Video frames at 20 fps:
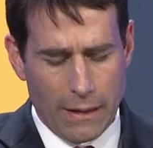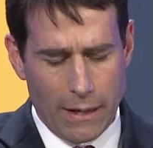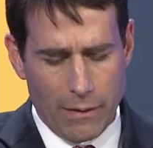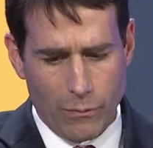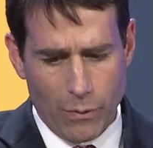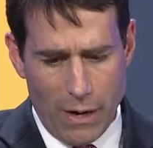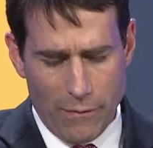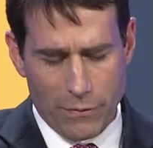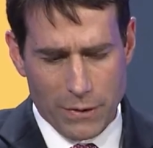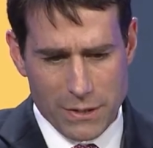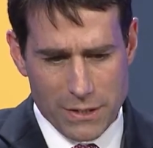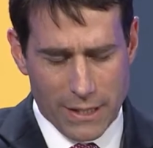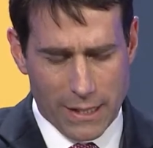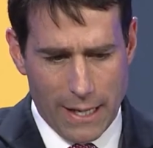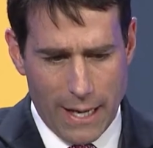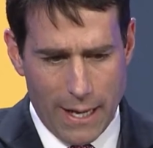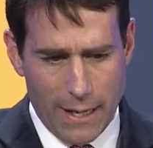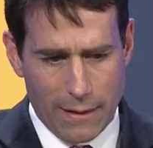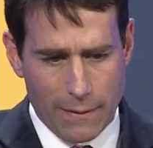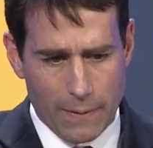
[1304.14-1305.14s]
reference
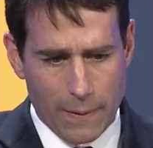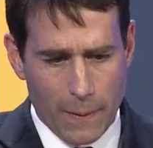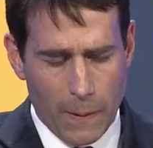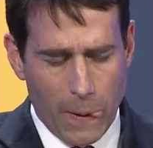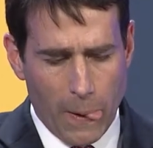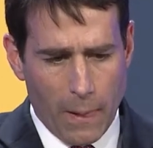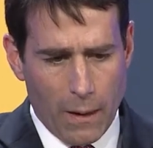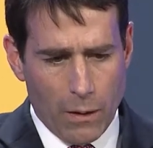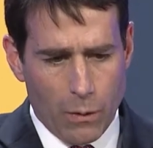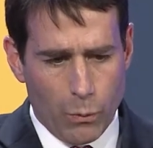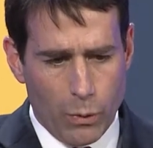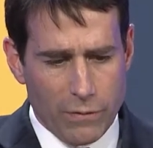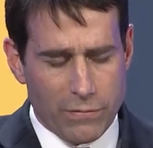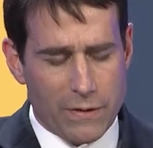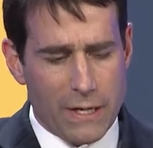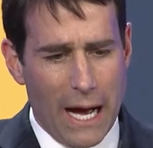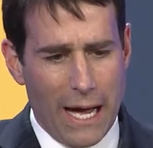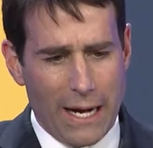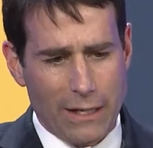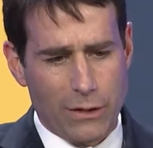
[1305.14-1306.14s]
again,
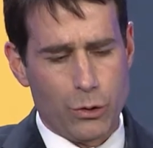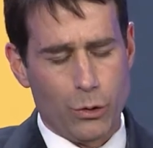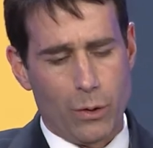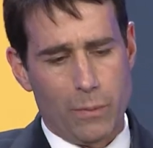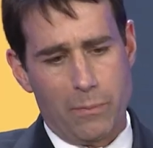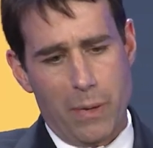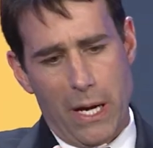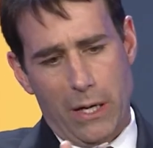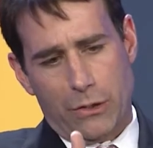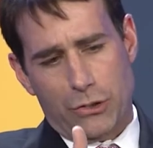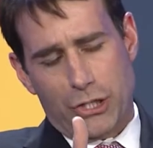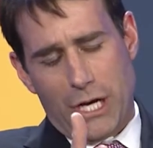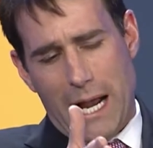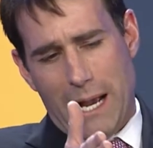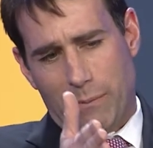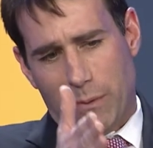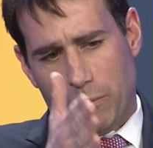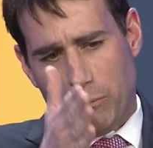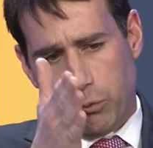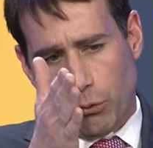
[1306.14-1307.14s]
we've got to do a better
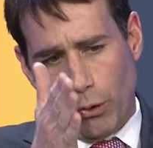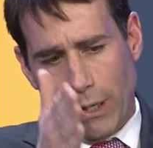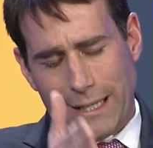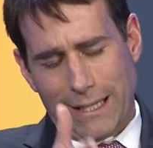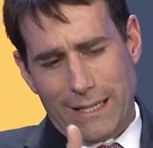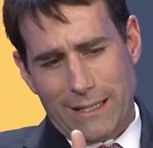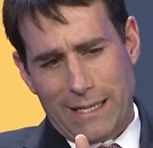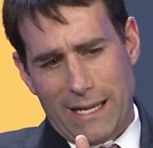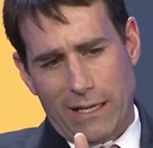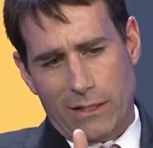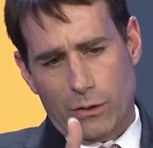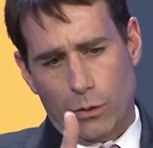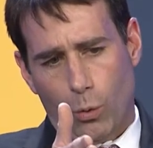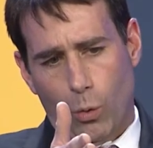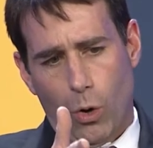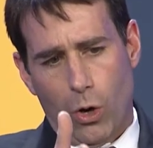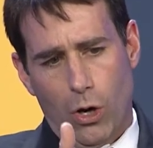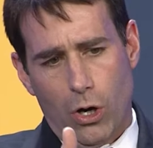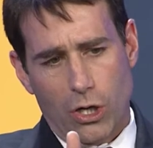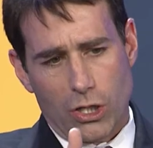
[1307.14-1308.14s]
job of breaking down the
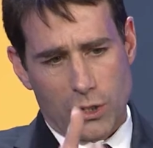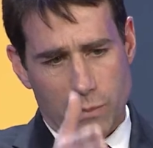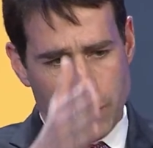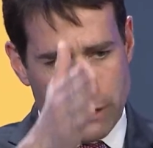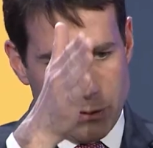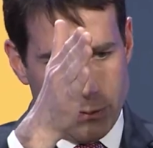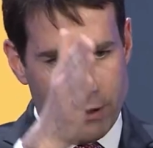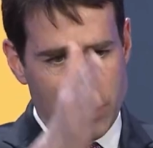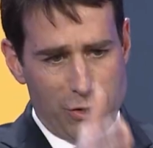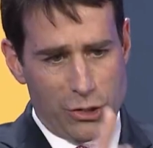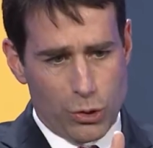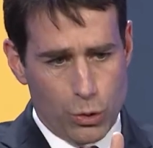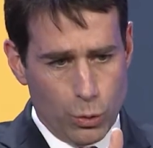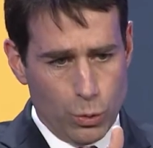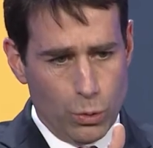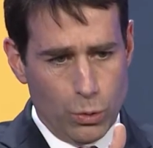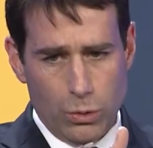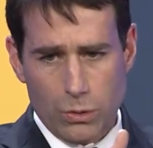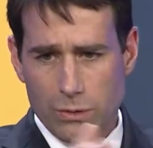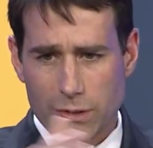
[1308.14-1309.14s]
walls between
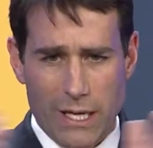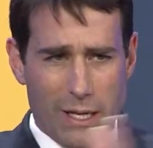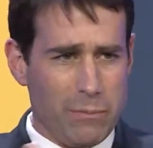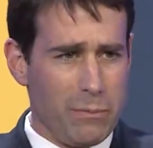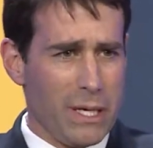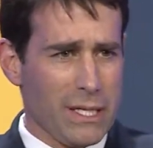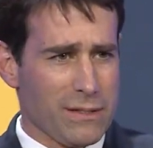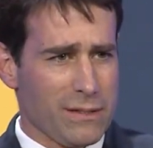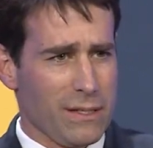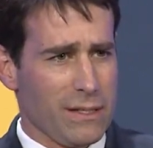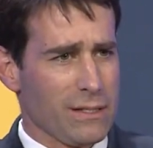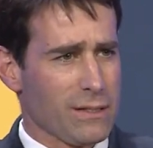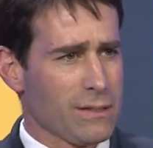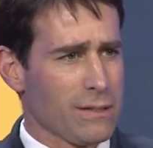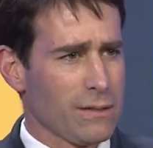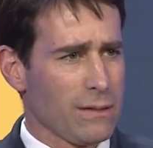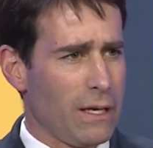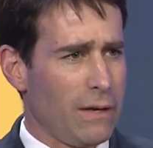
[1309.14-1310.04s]
schools and business.